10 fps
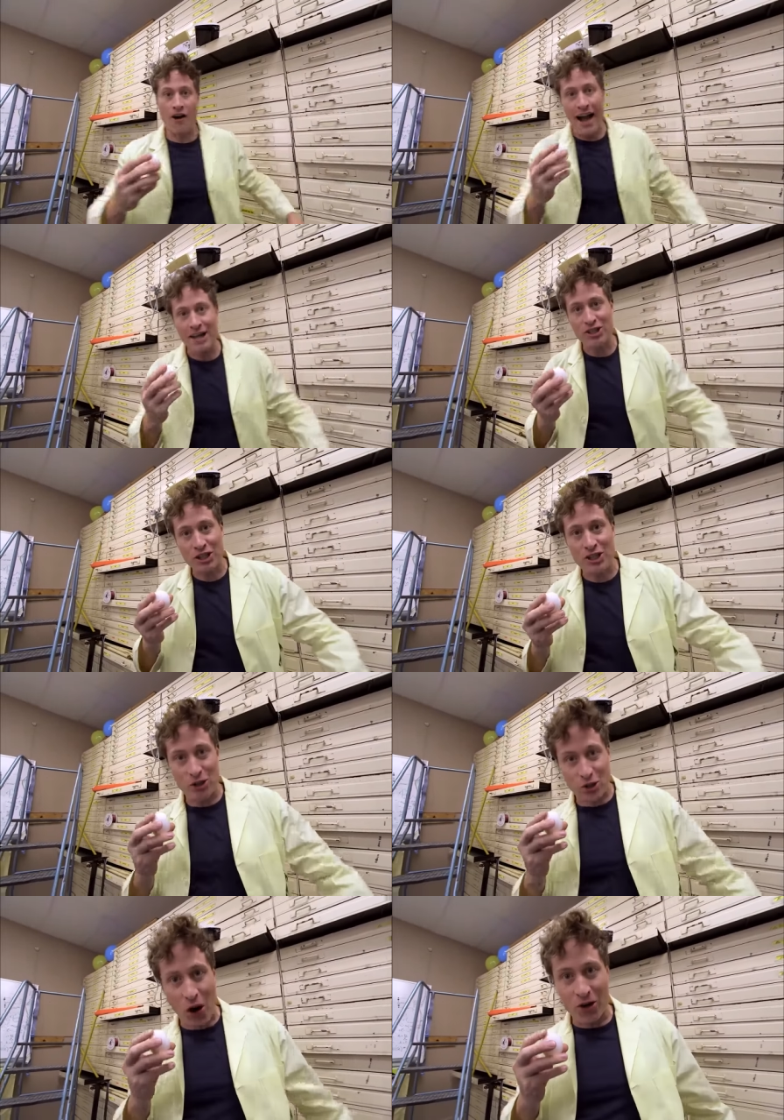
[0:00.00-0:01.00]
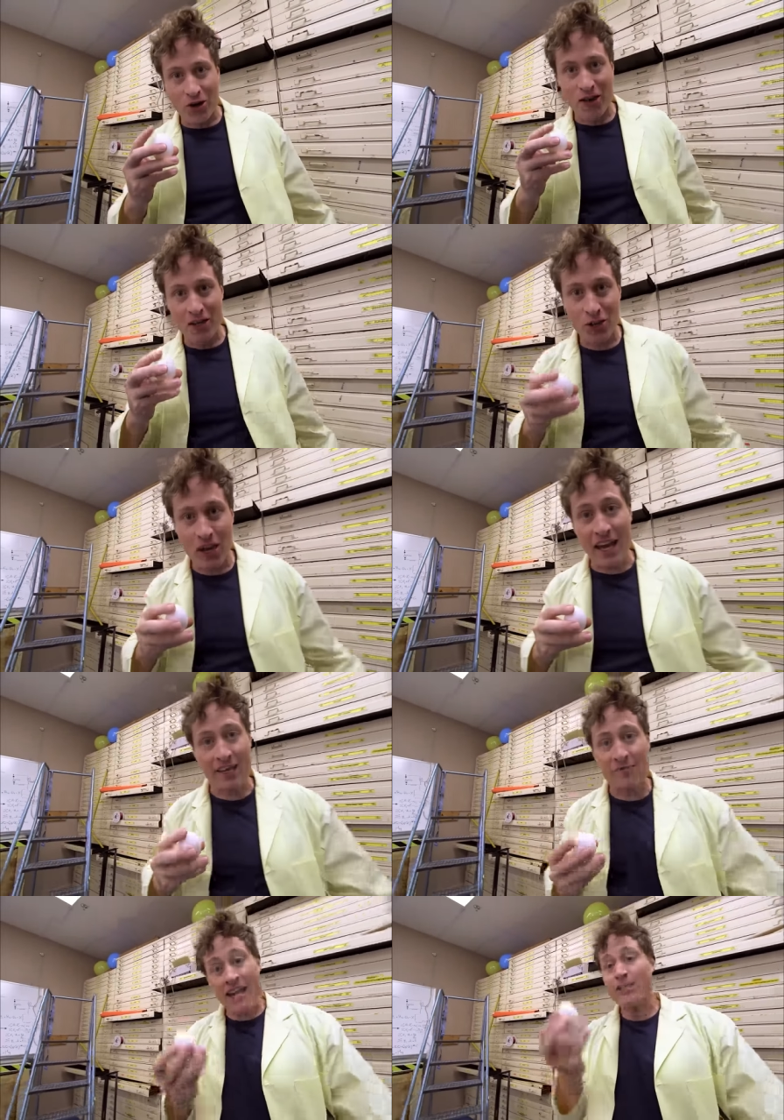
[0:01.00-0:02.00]
are actually stronger than you
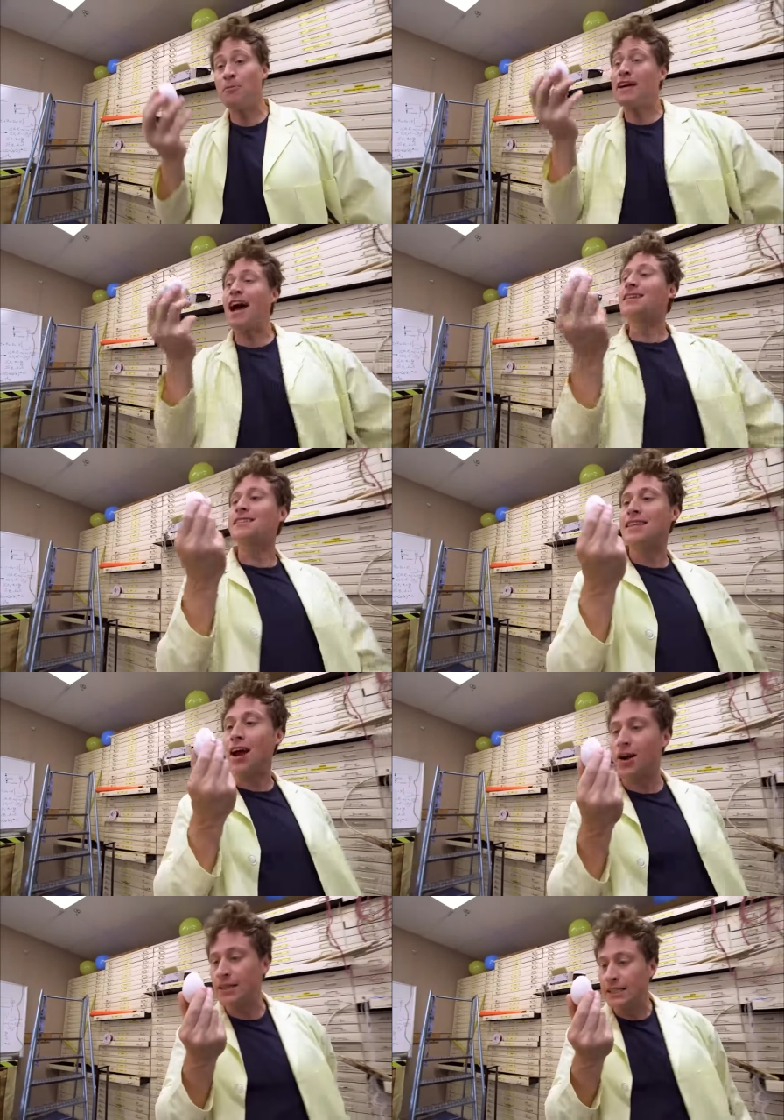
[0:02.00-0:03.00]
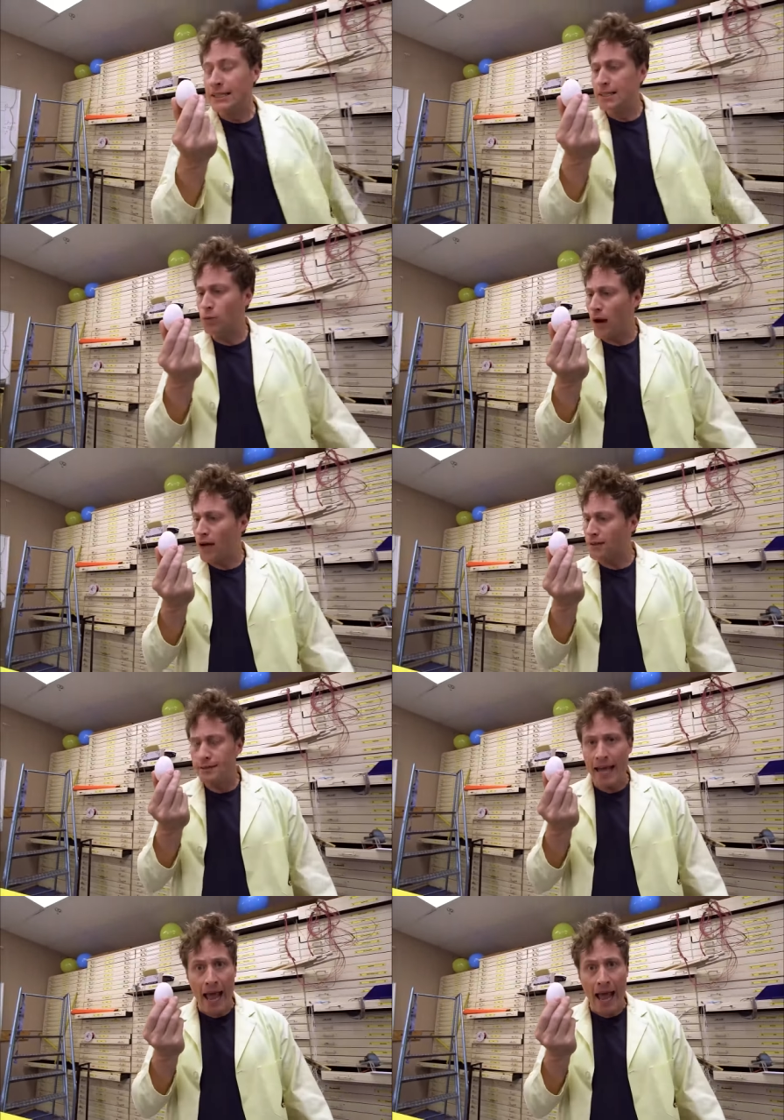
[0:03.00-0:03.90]
think. It's because they're, well,